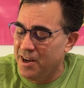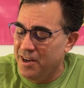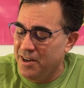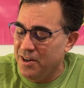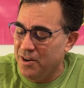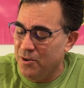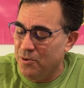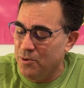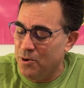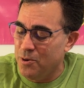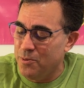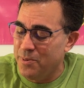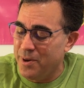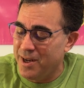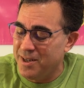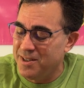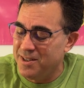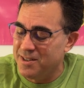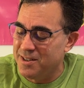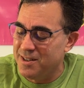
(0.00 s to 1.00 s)
Your
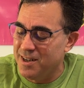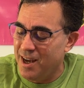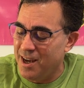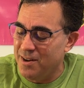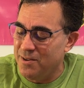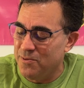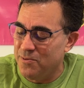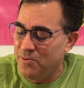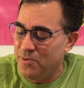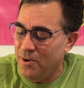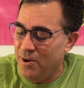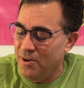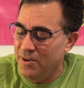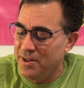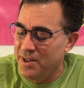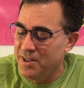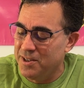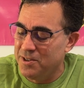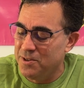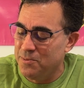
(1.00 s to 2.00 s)
robot does not
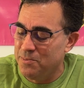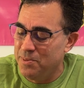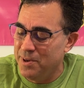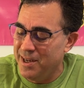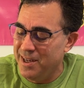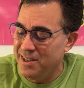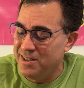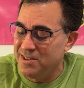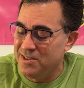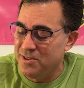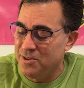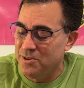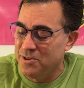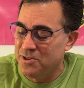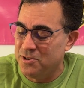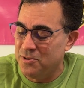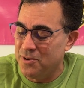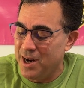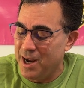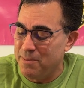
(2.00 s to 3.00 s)
fall into pits or
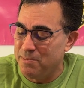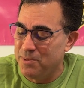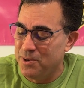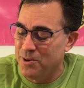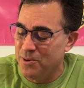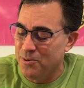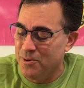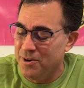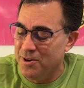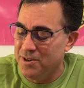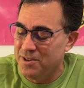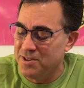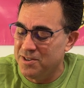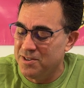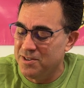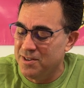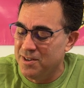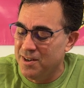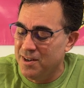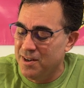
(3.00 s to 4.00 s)

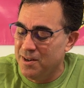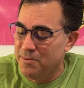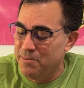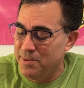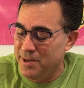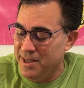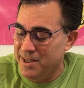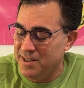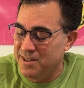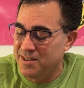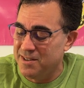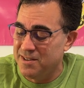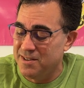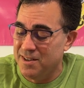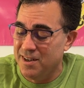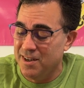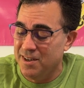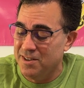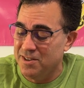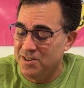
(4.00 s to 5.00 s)
trapdoors pits
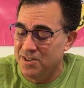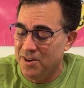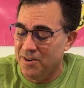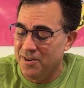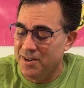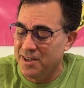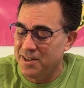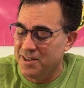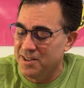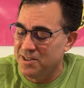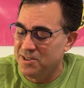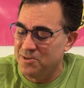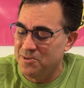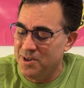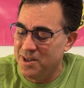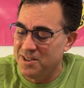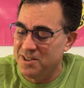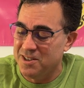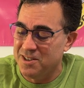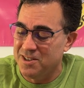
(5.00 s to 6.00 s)
during this
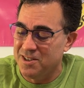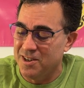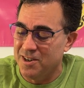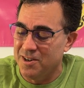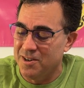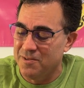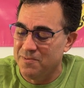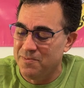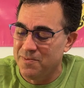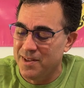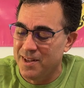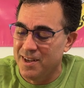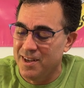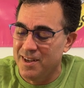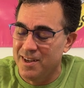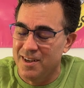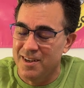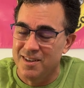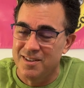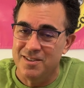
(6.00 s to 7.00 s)
register.
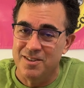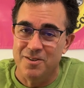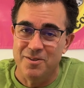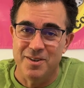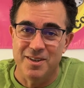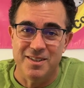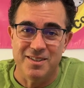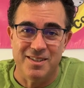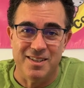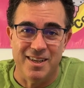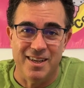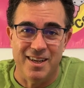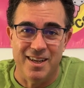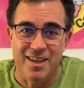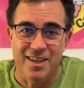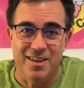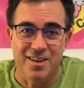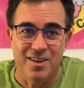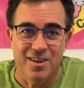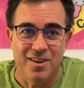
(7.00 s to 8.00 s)
So it is
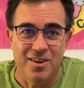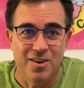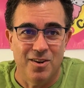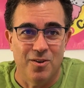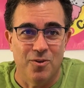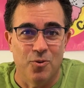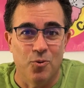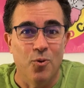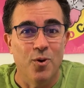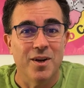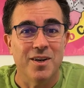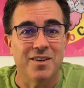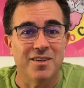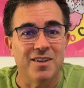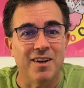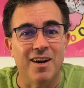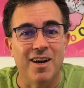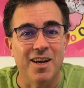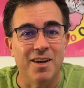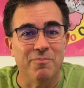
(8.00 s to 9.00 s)
a
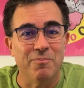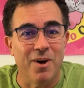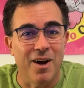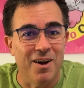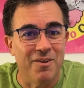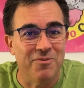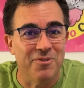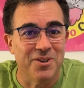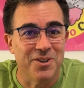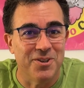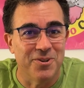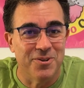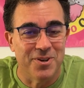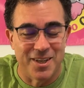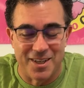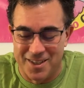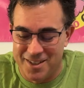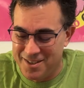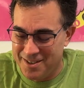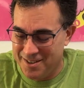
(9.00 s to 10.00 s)
one-time hover
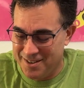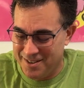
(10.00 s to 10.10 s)
unit.